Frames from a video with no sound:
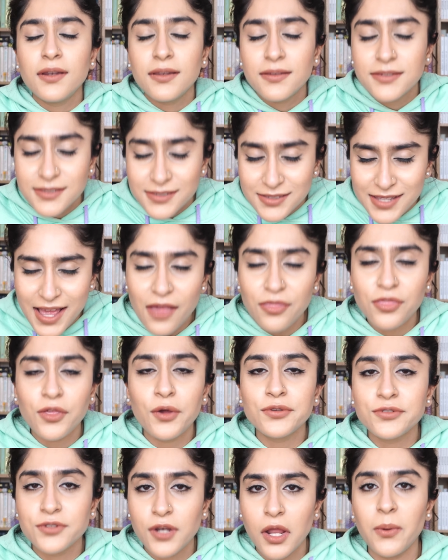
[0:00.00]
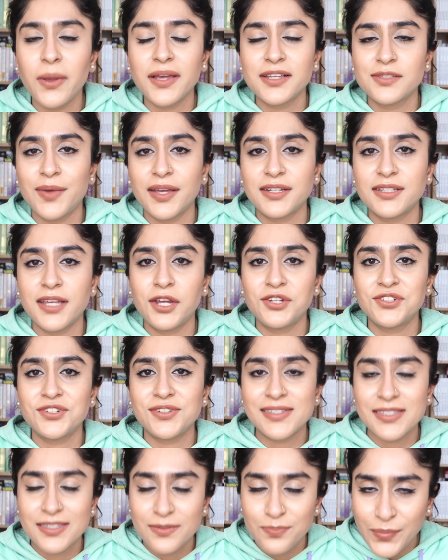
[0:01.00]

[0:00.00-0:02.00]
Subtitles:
Set those low expectations,